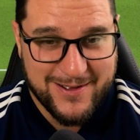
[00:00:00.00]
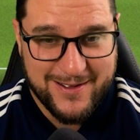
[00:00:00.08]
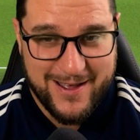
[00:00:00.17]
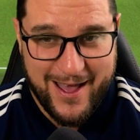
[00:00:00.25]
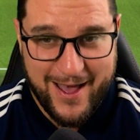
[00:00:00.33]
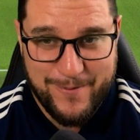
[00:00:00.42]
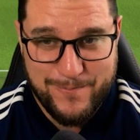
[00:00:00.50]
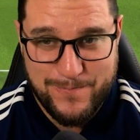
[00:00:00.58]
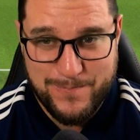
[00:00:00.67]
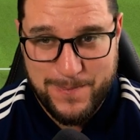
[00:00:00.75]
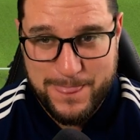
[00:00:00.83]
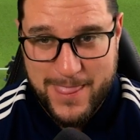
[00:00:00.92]

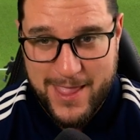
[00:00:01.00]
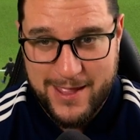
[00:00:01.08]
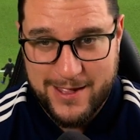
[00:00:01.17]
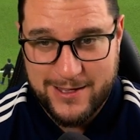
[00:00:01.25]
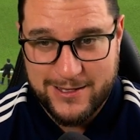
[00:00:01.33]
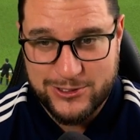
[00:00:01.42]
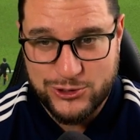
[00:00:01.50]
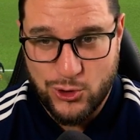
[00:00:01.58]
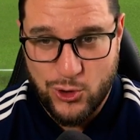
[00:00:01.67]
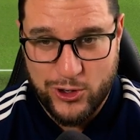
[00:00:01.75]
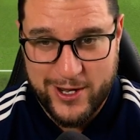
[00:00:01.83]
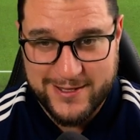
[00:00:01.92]

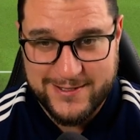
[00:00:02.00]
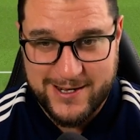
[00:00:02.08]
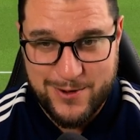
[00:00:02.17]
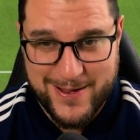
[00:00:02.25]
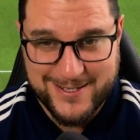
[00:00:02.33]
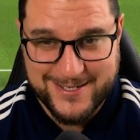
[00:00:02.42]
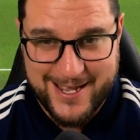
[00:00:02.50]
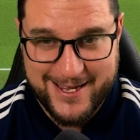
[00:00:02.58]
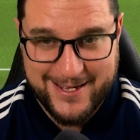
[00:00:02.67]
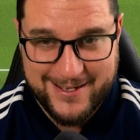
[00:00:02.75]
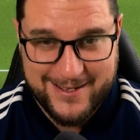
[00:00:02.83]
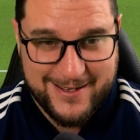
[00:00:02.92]
Jordan into
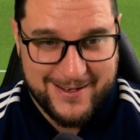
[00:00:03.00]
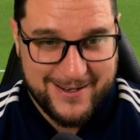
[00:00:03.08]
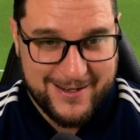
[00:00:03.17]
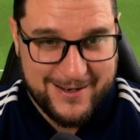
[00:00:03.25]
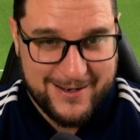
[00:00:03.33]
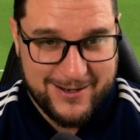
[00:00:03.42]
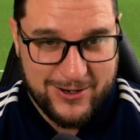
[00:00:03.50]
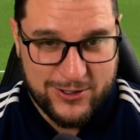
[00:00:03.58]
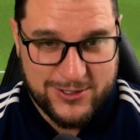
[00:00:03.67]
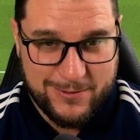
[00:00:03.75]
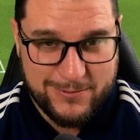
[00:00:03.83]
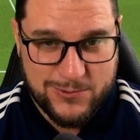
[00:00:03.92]
Kaminsky.
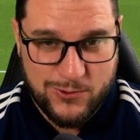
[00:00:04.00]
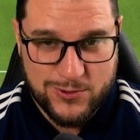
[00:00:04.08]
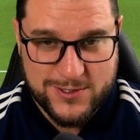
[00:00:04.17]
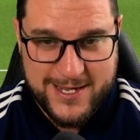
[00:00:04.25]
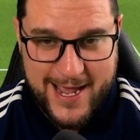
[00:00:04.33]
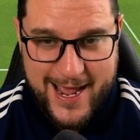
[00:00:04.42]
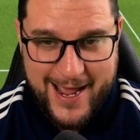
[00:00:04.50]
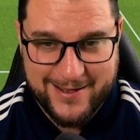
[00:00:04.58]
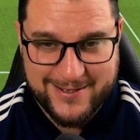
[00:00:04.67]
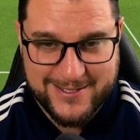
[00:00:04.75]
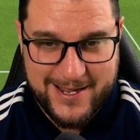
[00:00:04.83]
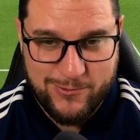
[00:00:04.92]
Looks up towards Tear.
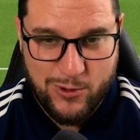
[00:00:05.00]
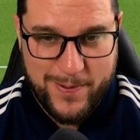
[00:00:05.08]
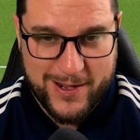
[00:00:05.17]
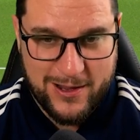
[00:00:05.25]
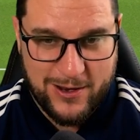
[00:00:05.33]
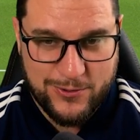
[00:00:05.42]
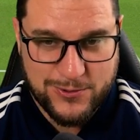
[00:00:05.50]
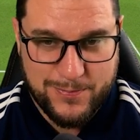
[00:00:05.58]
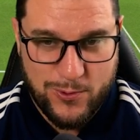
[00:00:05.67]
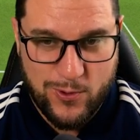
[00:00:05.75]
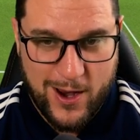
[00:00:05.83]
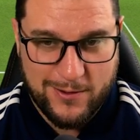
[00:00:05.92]
Stitt will pick the loose
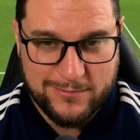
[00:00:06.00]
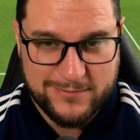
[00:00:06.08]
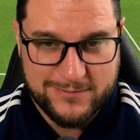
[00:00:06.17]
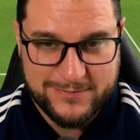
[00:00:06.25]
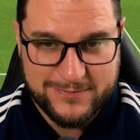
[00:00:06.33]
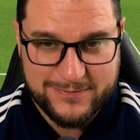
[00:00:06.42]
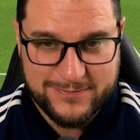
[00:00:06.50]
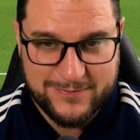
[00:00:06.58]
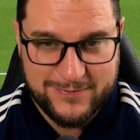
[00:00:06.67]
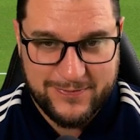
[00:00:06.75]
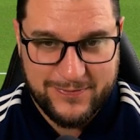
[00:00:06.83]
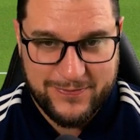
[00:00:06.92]
ball up.
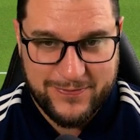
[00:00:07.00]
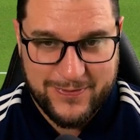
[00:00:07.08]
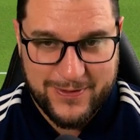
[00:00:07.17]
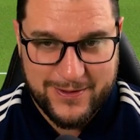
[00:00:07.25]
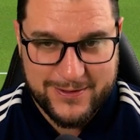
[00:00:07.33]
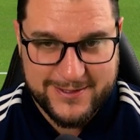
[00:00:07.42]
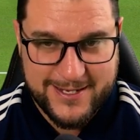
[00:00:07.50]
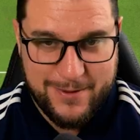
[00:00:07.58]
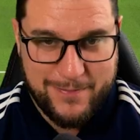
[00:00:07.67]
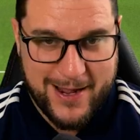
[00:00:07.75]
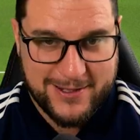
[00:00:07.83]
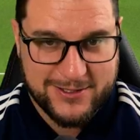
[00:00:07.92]

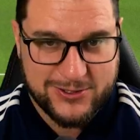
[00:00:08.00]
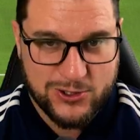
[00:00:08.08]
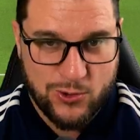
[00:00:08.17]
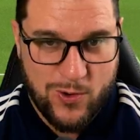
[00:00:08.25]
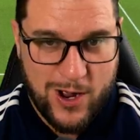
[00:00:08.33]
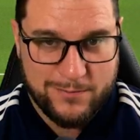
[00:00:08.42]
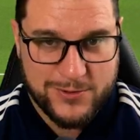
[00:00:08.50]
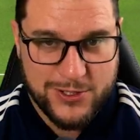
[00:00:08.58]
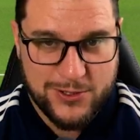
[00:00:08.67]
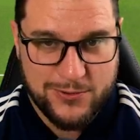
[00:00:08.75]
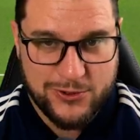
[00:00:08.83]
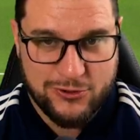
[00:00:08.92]
Stitt back to Salt. Up
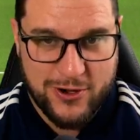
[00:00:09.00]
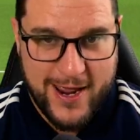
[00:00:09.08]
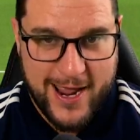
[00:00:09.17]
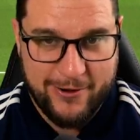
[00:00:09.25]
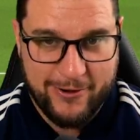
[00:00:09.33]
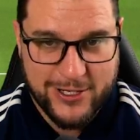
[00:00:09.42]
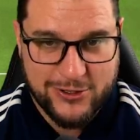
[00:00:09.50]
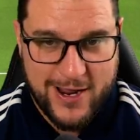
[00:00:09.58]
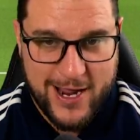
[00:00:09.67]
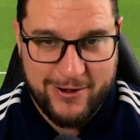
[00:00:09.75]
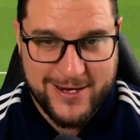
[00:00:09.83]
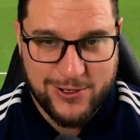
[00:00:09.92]
to Trinary.
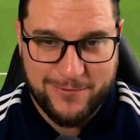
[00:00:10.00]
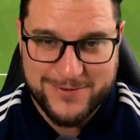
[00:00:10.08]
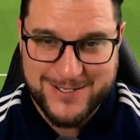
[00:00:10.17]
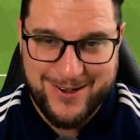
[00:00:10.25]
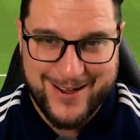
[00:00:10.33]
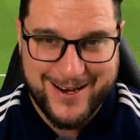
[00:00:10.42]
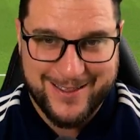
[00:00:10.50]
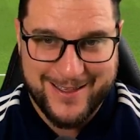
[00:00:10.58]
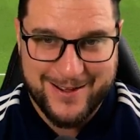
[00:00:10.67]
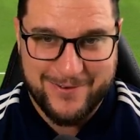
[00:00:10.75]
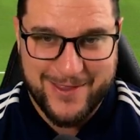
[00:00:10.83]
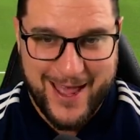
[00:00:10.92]
Trinary is offside, I
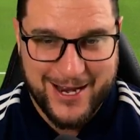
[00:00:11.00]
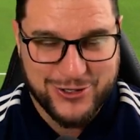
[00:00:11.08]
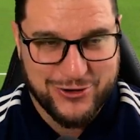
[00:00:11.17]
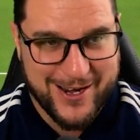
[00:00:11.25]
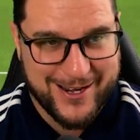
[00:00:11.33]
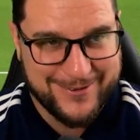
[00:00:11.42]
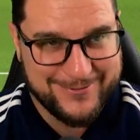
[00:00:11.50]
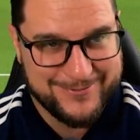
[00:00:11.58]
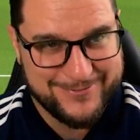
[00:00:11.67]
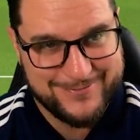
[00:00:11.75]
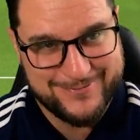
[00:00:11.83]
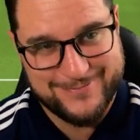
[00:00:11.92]
think, for the hat-trick.
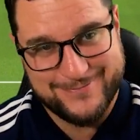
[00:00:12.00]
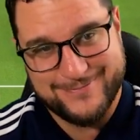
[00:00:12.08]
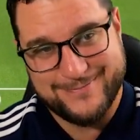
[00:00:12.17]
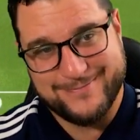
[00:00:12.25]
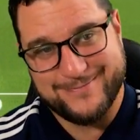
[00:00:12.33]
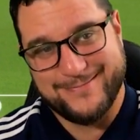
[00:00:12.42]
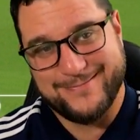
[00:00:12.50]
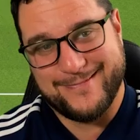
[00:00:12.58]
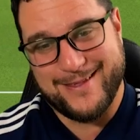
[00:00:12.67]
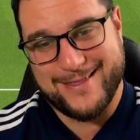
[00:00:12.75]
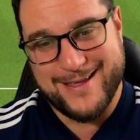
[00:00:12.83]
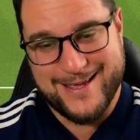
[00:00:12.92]

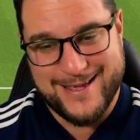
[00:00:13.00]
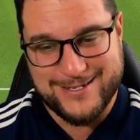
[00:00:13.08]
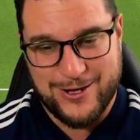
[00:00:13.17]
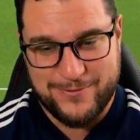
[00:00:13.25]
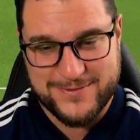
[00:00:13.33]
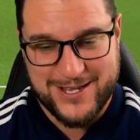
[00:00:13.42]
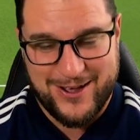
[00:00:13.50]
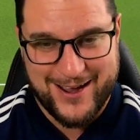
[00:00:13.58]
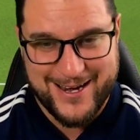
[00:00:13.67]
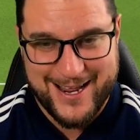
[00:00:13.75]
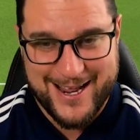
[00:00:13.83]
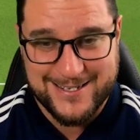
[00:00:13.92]
I think he's
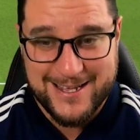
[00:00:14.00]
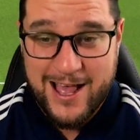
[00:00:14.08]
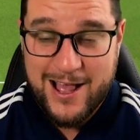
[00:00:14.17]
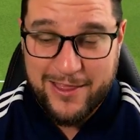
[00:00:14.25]
offside. It is.